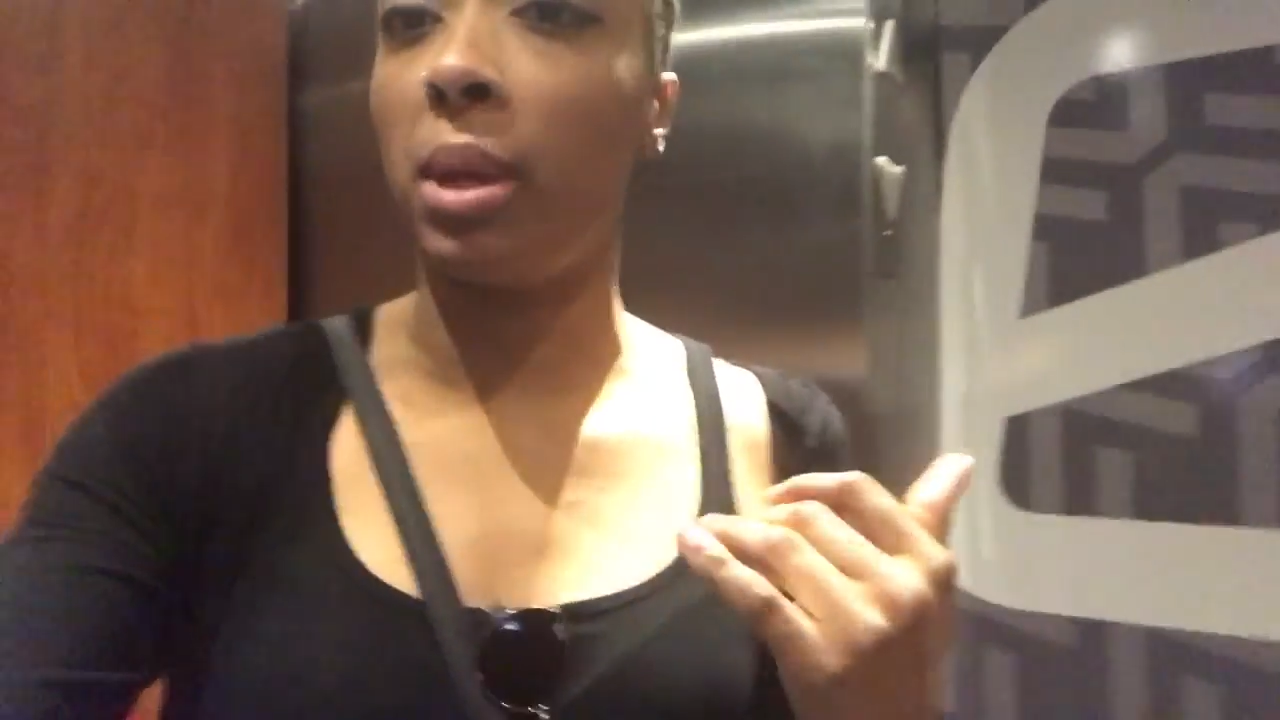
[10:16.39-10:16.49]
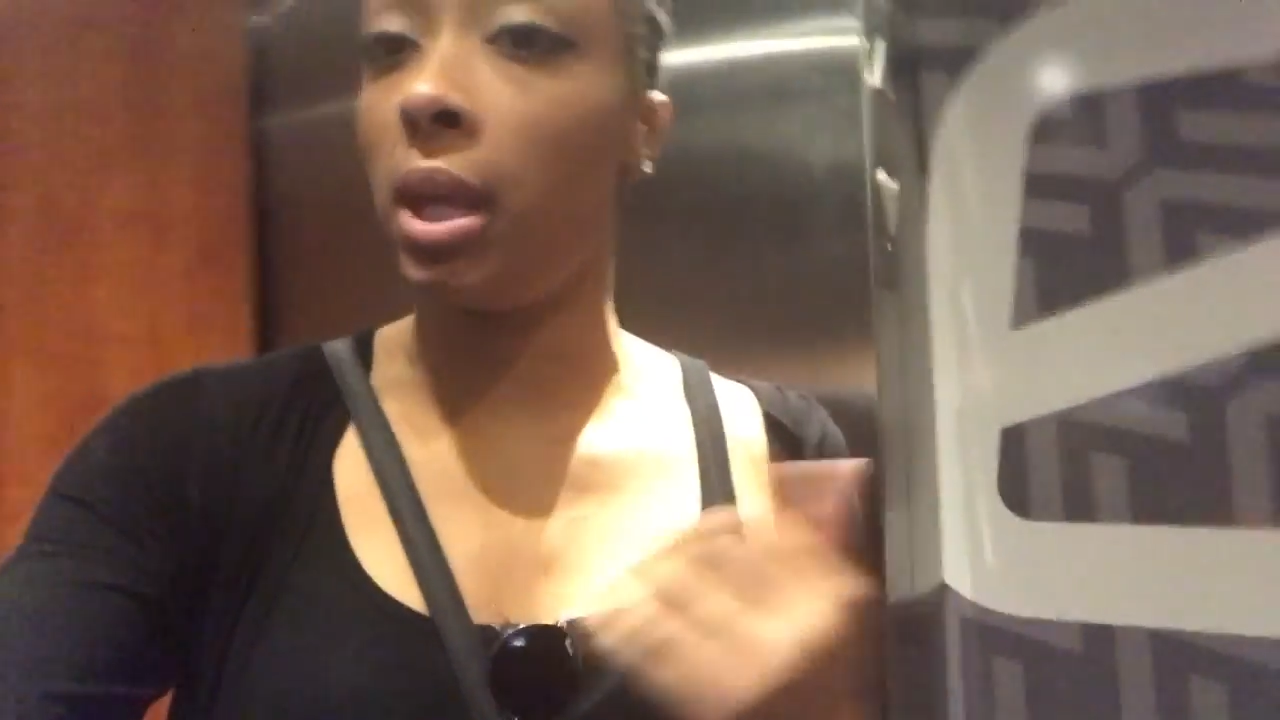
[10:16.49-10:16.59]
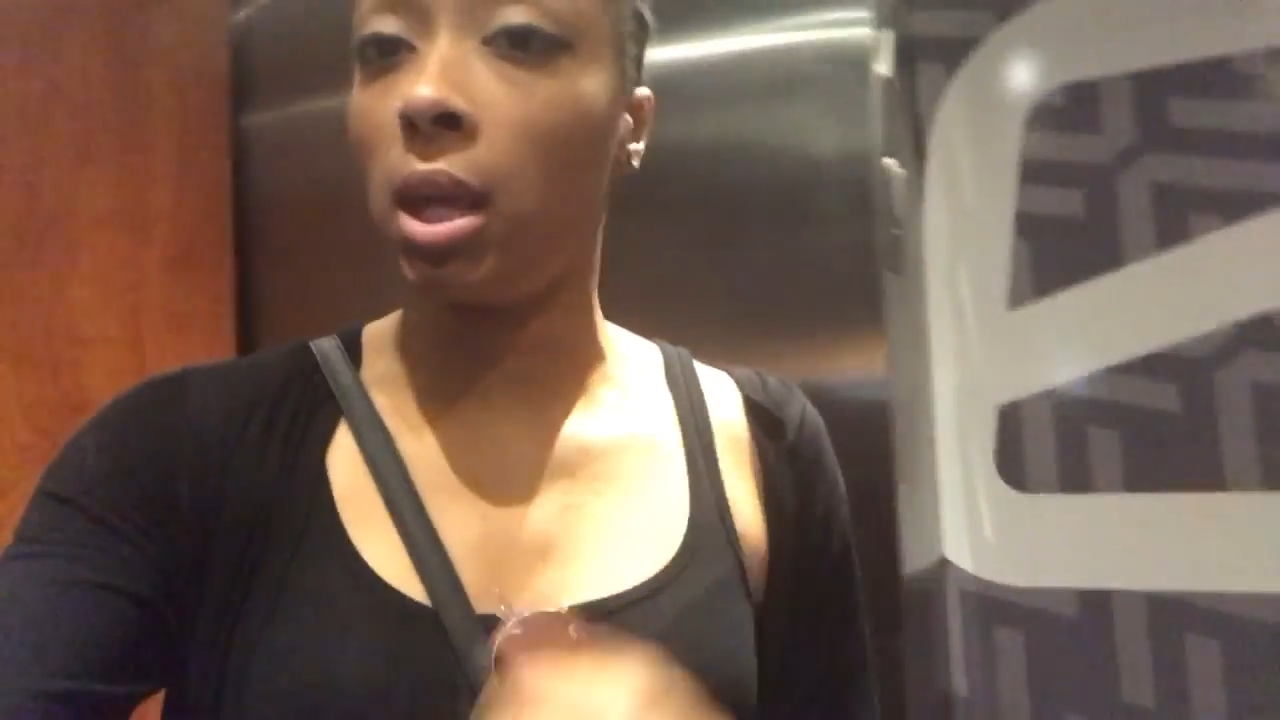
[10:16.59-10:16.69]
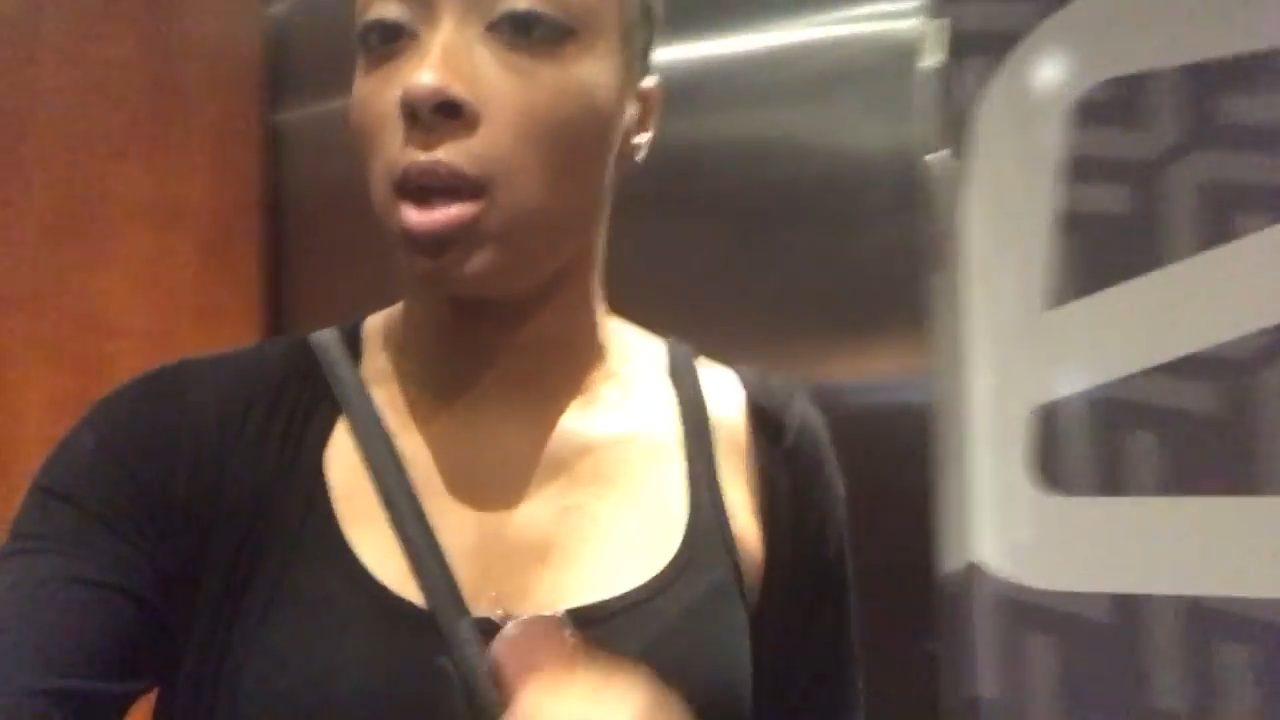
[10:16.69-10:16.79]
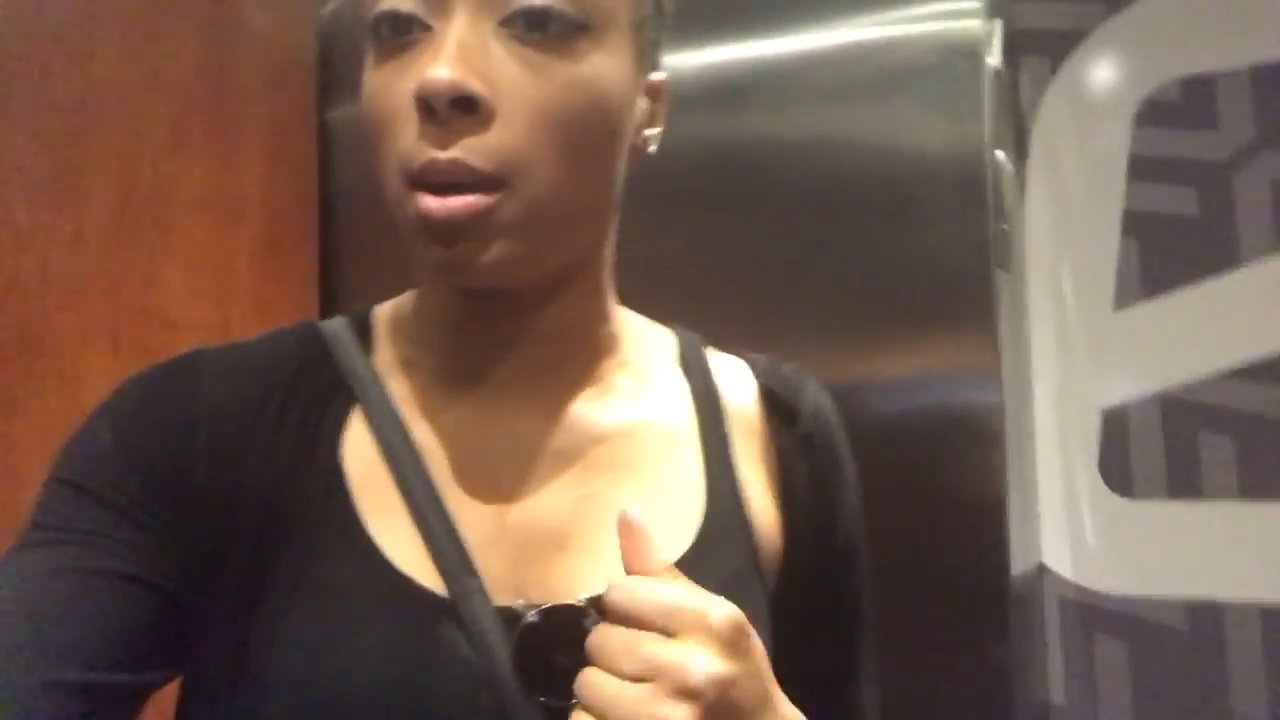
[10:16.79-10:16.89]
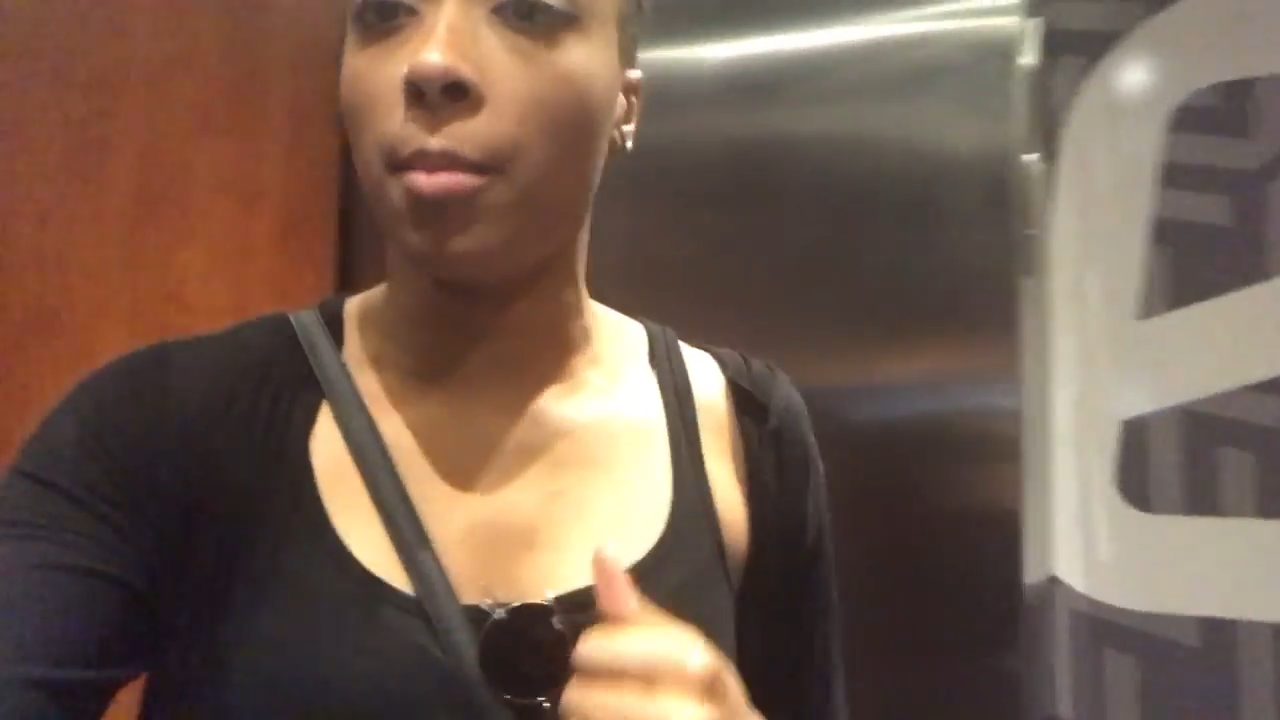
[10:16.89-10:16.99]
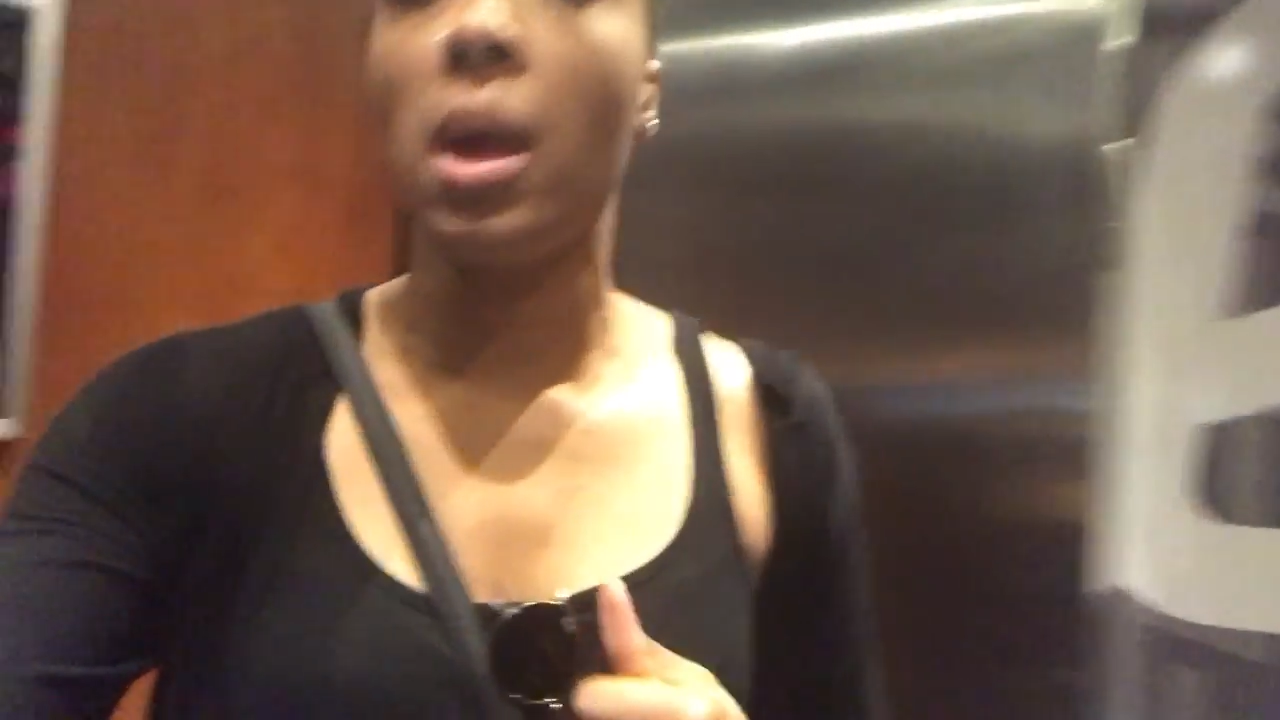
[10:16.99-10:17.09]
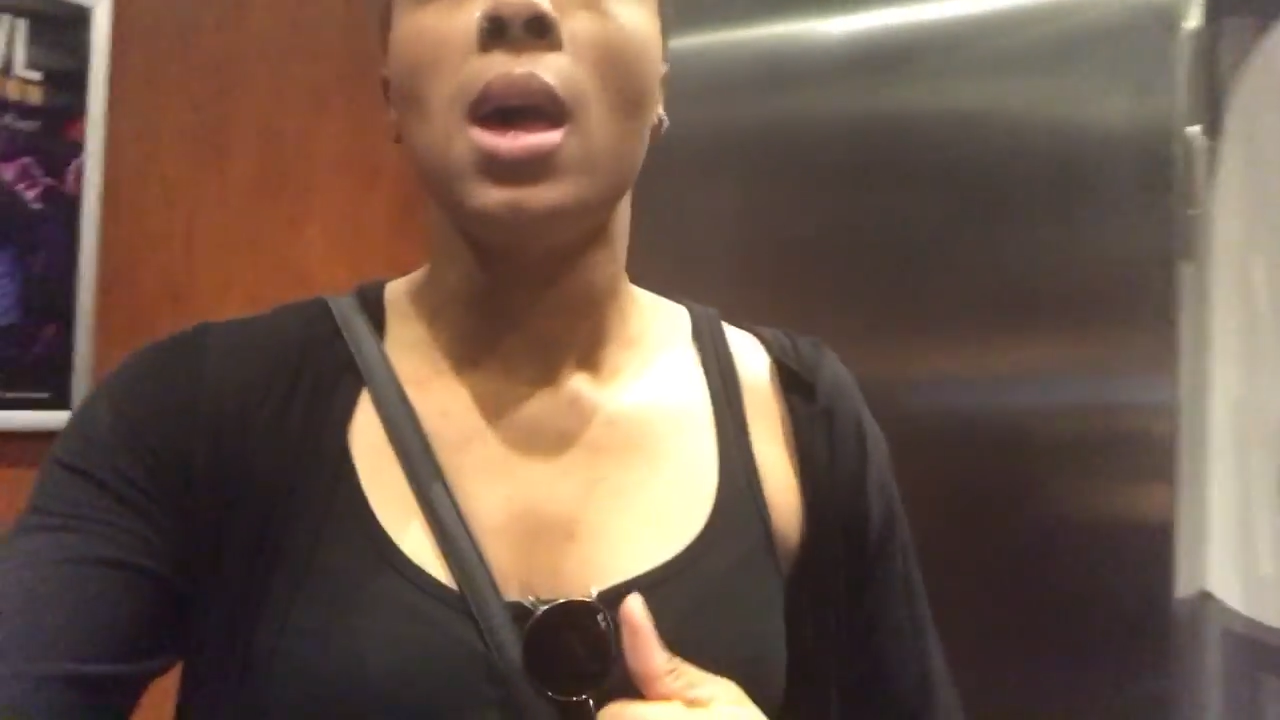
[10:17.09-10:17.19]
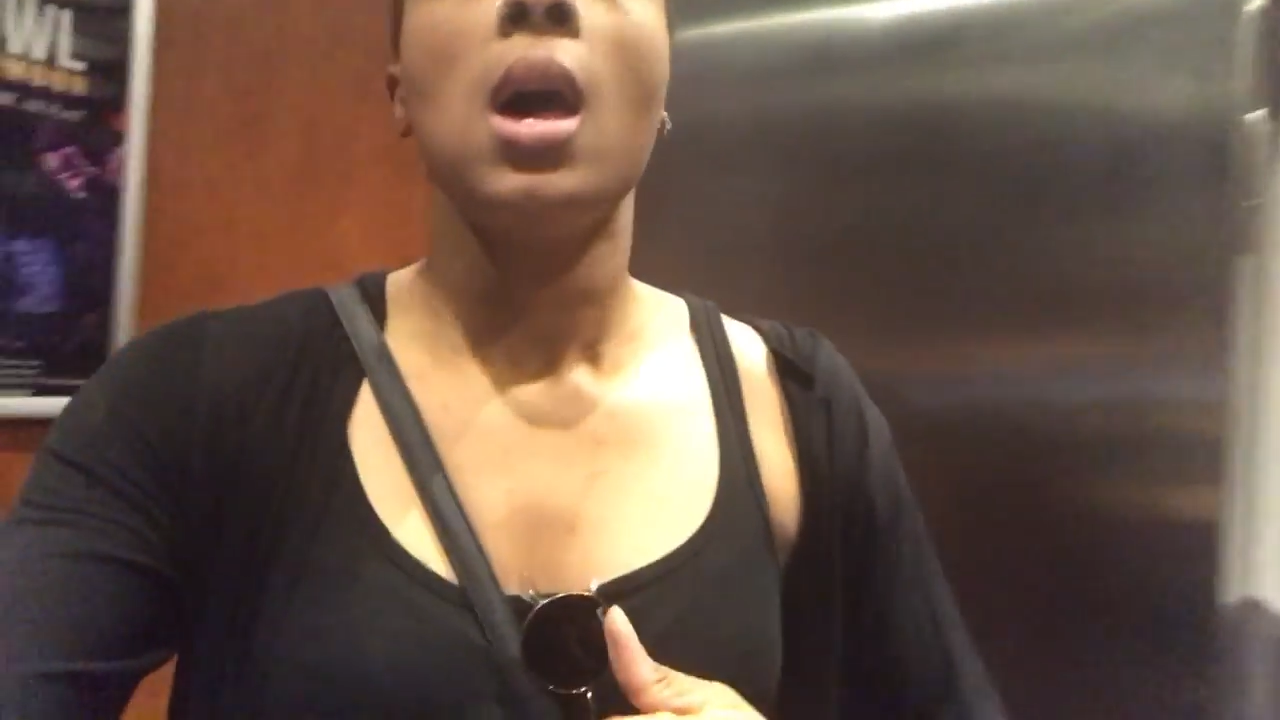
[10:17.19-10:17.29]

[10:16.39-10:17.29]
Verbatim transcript: p.m.